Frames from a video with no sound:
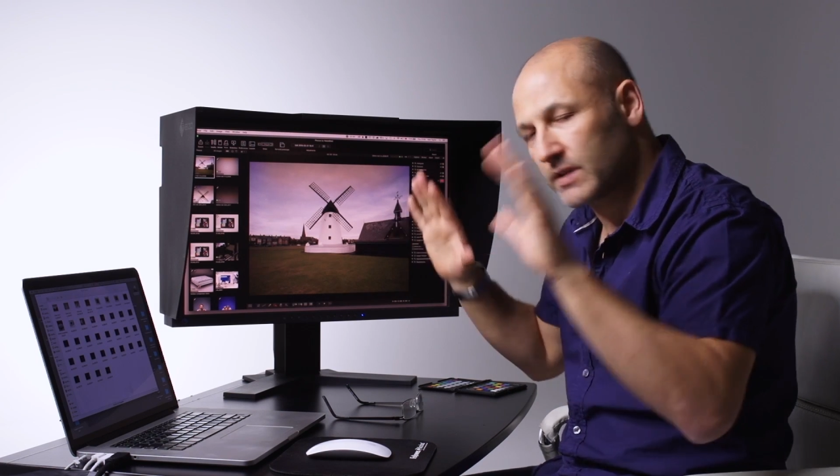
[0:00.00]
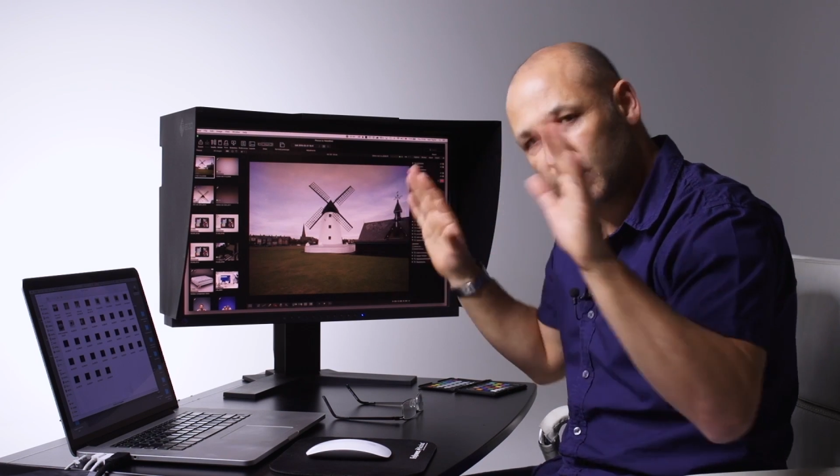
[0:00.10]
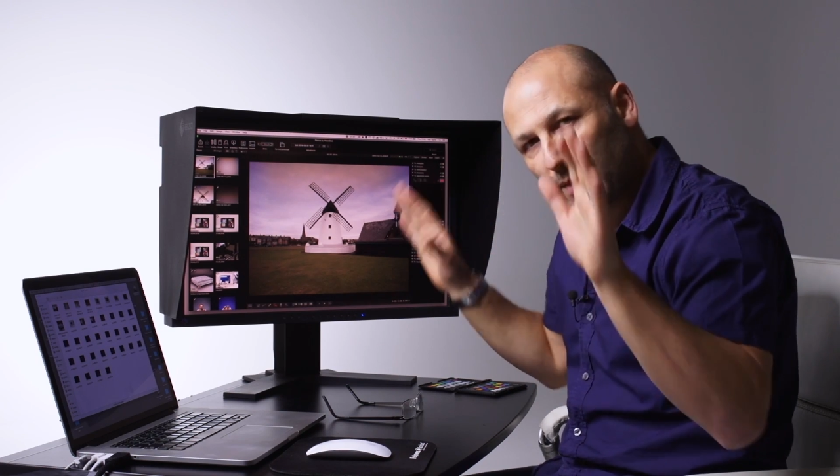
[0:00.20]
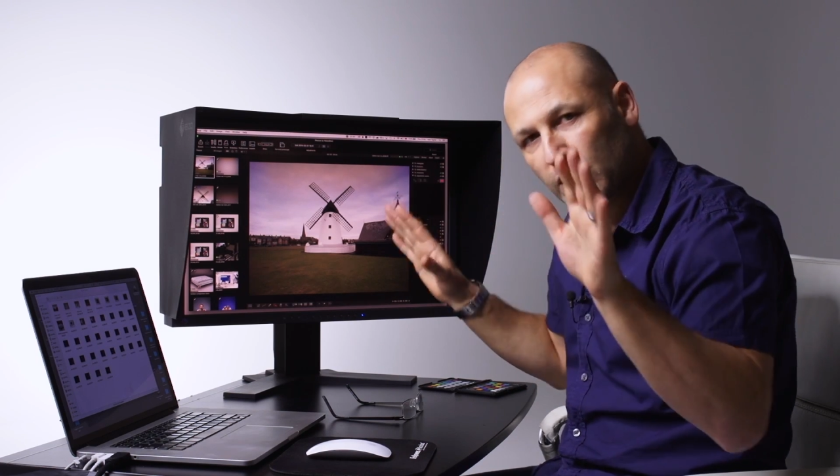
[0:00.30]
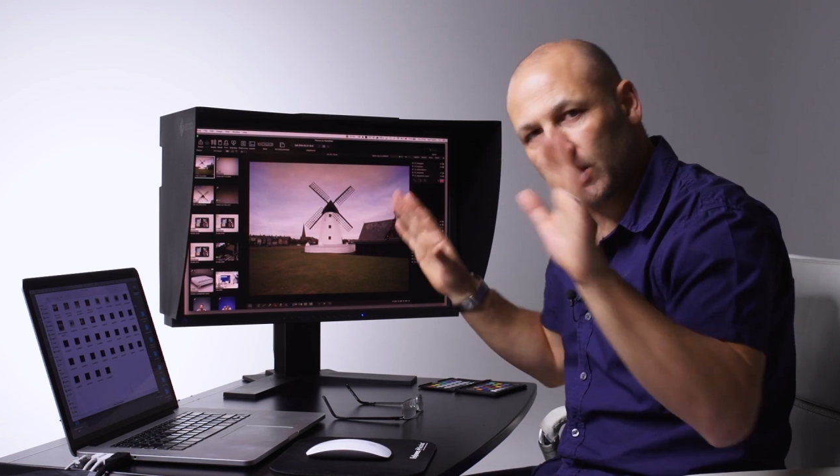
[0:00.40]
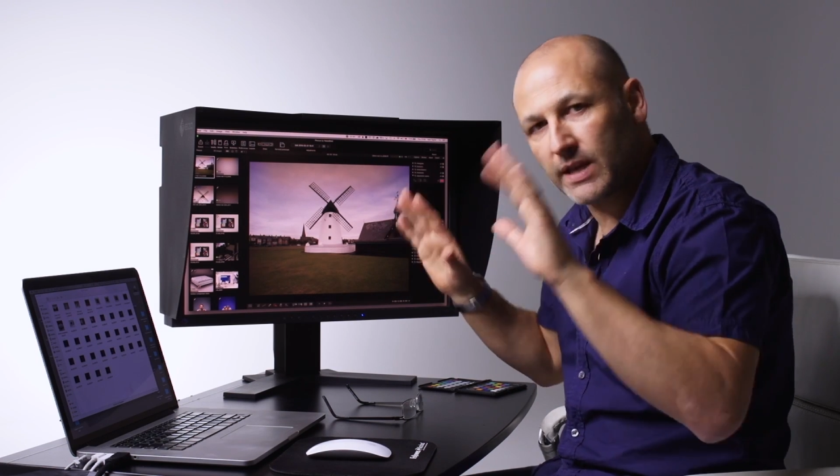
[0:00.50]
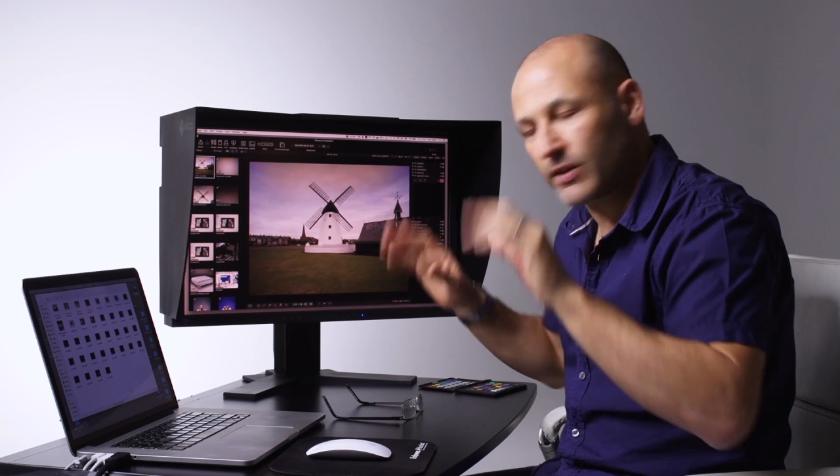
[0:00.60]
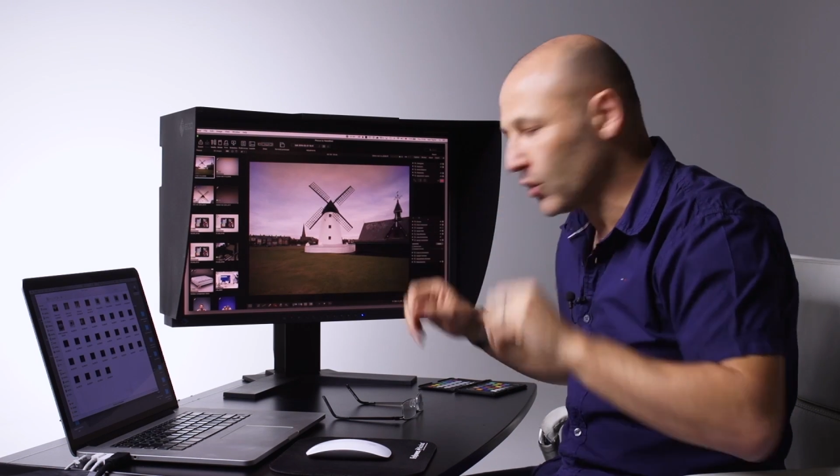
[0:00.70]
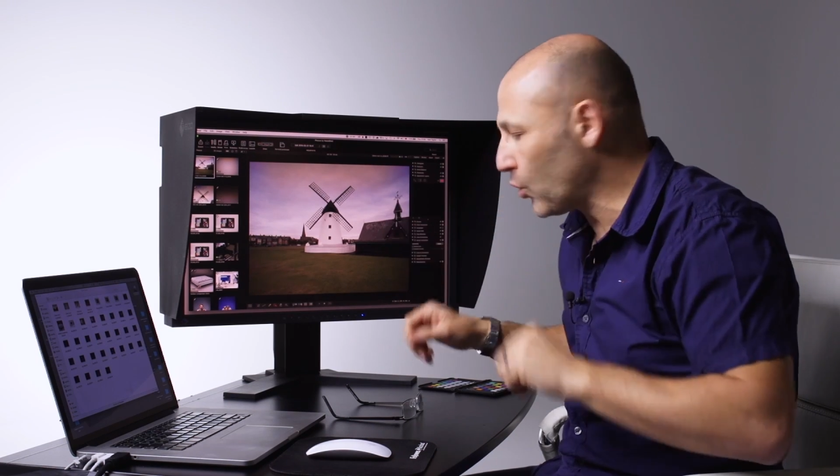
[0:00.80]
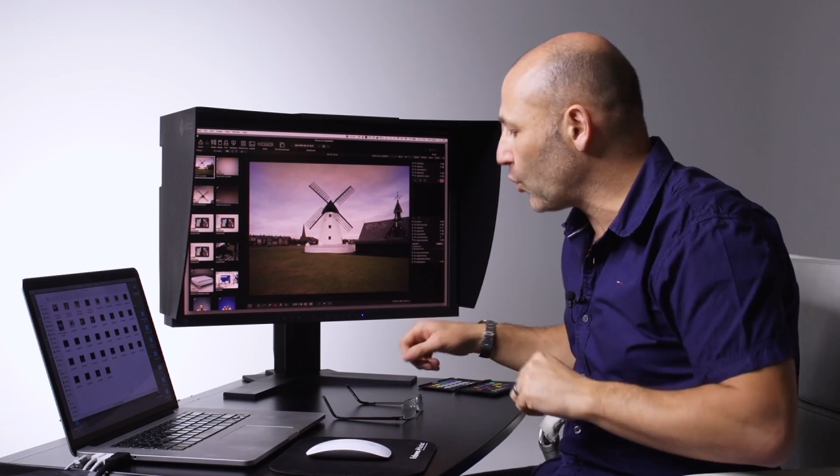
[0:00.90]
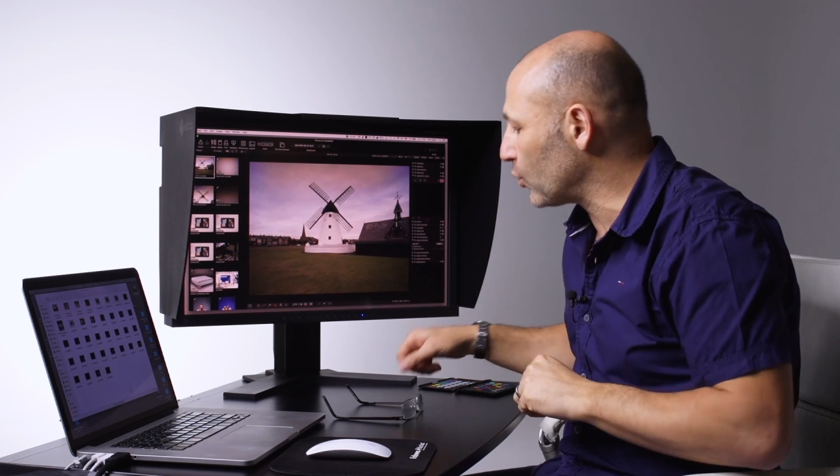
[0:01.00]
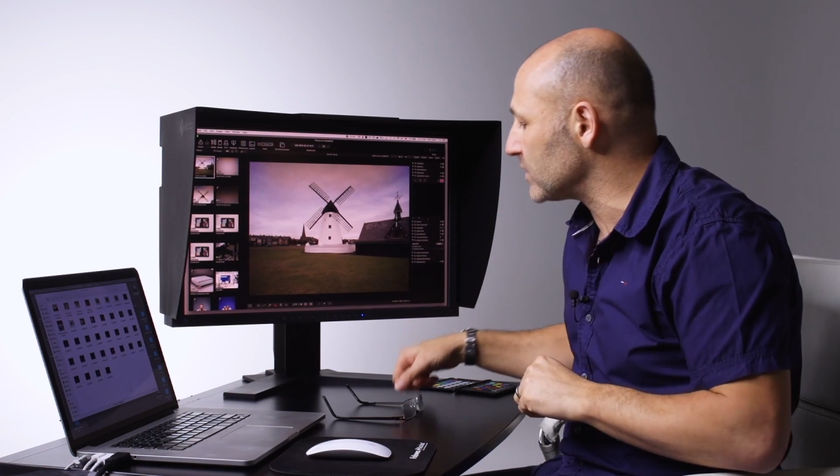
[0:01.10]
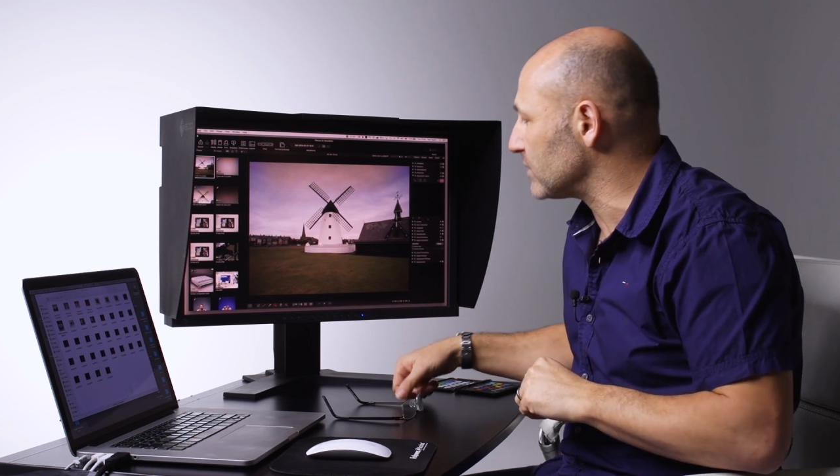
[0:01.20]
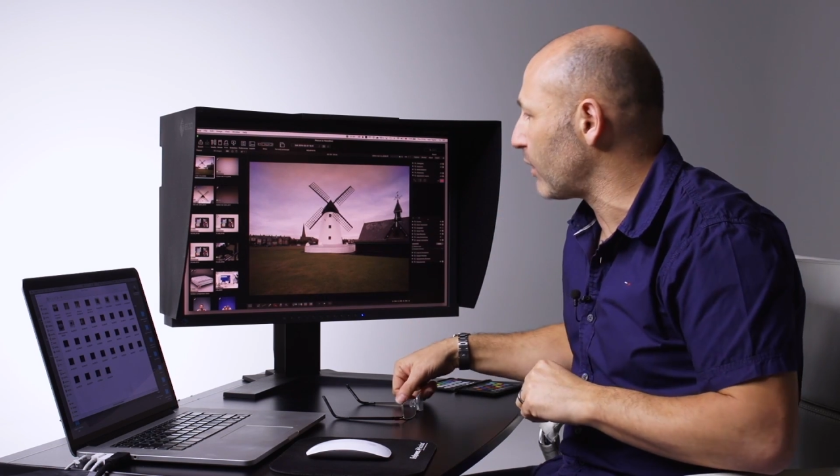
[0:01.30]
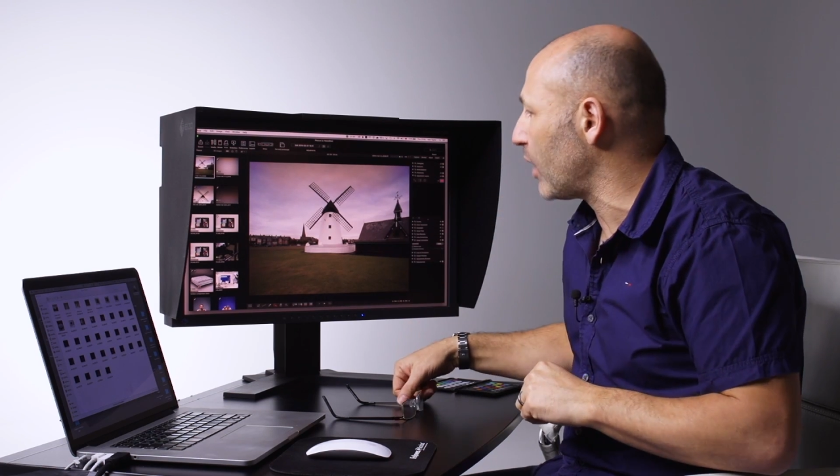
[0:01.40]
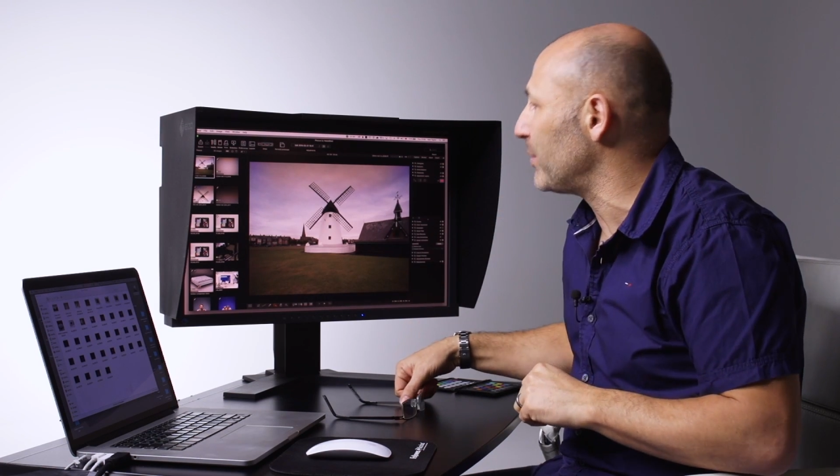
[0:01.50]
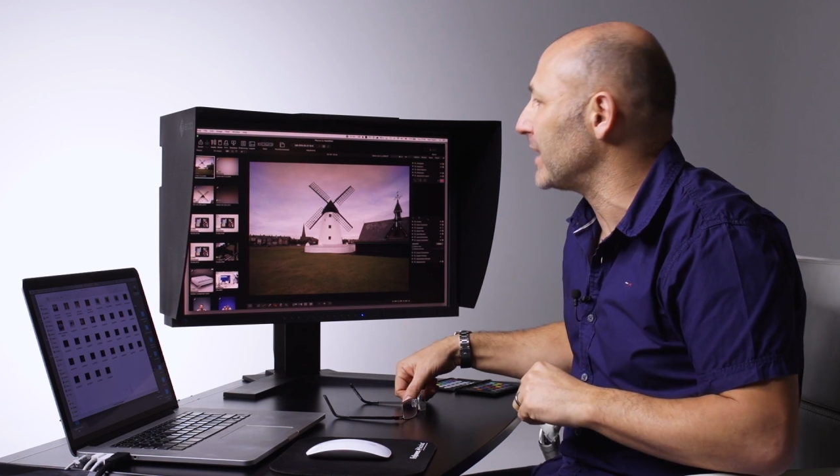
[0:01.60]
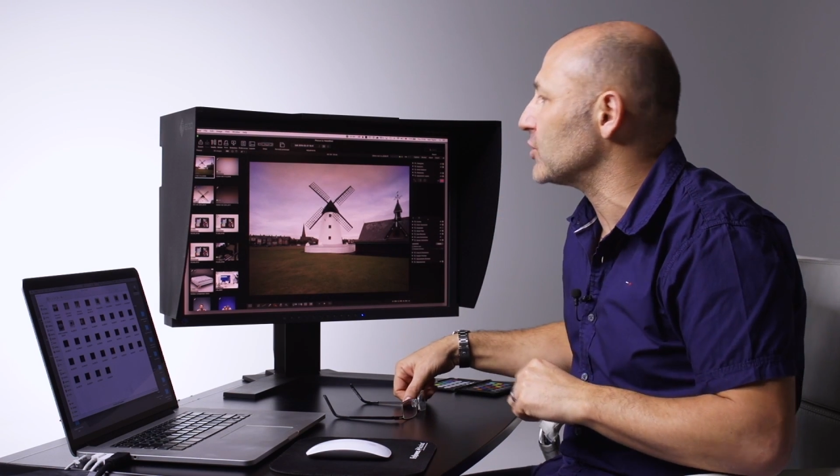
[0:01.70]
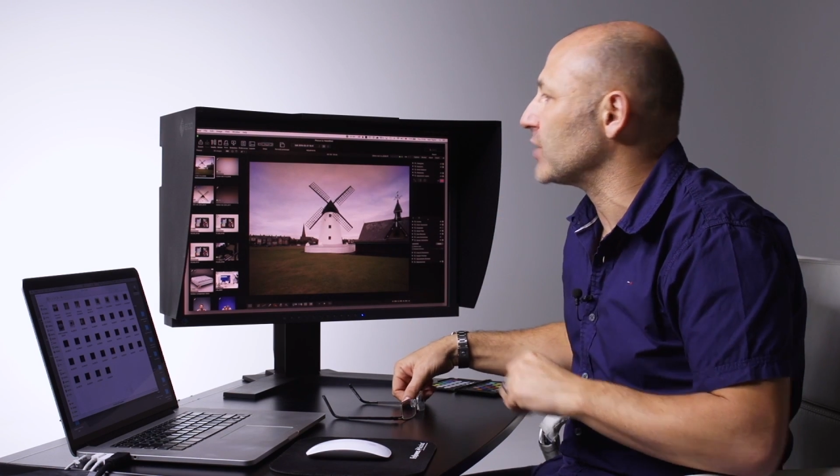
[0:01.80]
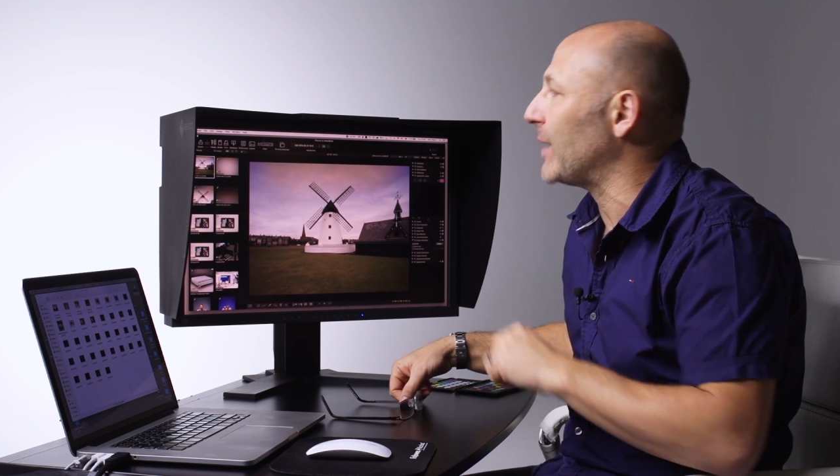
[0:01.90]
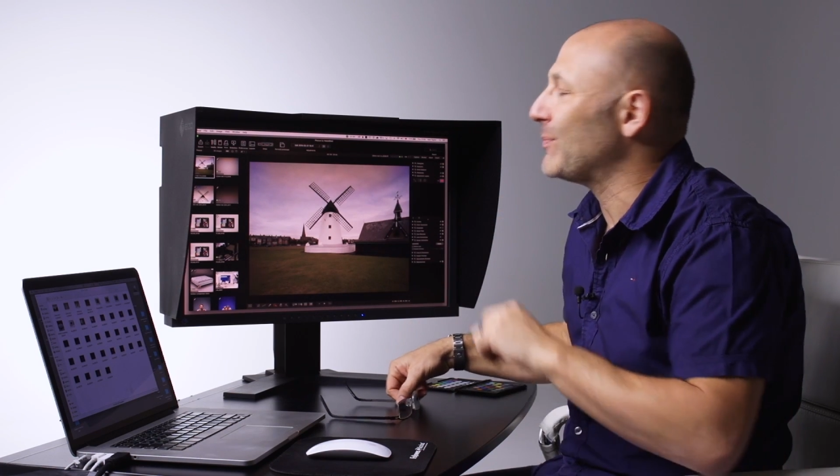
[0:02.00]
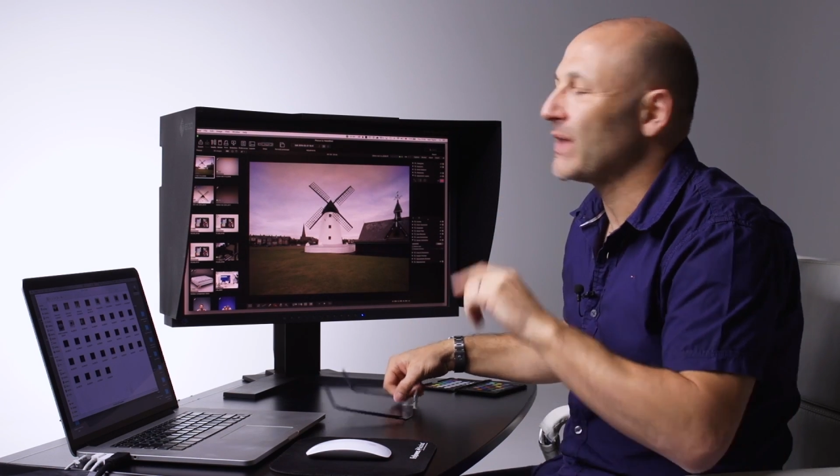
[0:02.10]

especially in the corners of our picture.